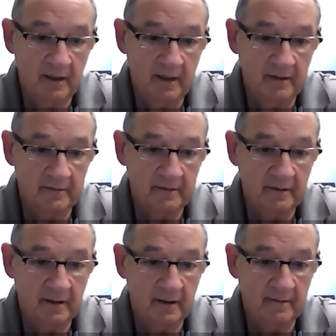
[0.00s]
and
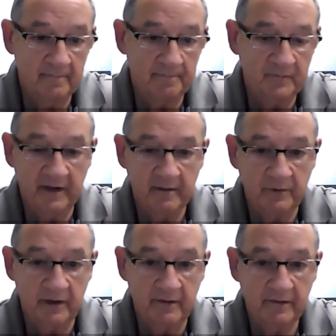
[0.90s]
take a
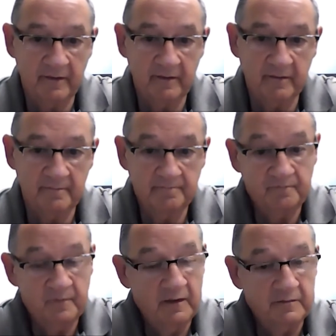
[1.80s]
breath
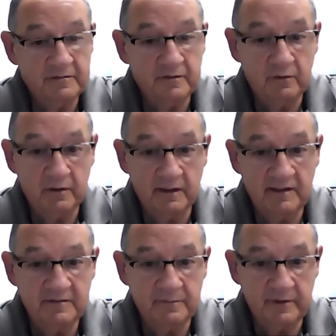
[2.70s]
and see where it
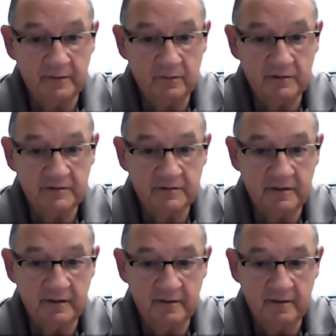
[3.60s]
leads me. What's
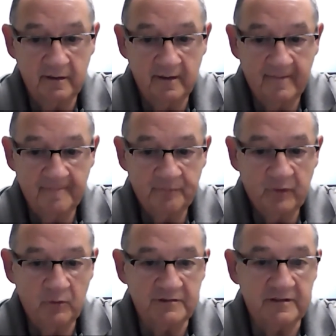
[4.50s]
the
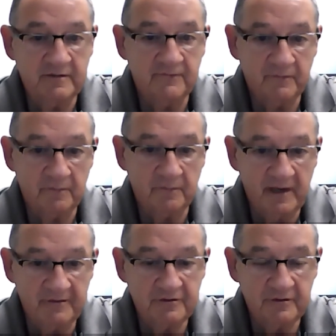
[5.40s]

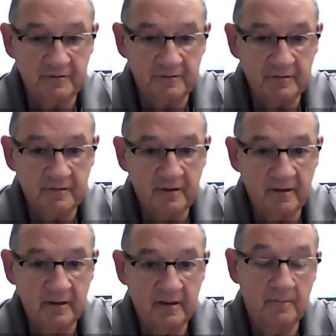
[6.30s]
information?
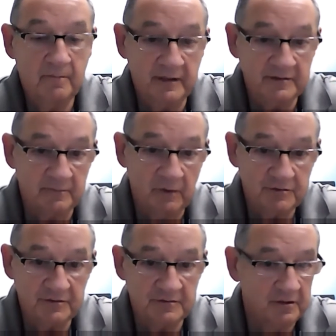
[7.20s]
Because
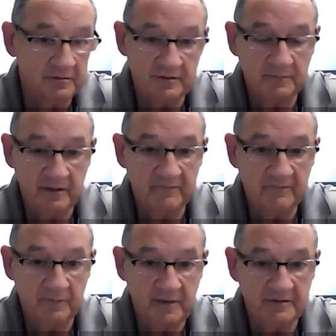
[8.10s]
emotions are simply
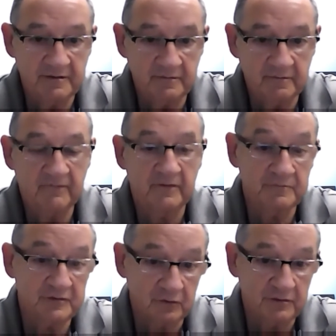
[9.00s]
information from
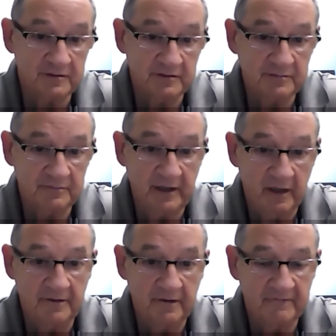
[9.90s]
sources
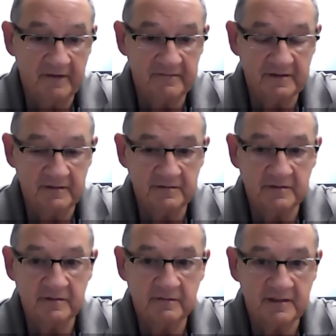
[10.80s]
beyond our five
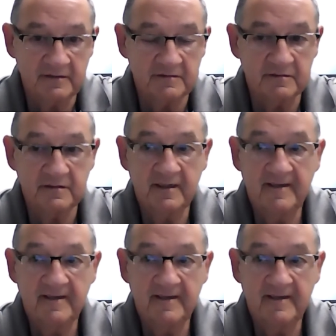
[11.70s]
senses.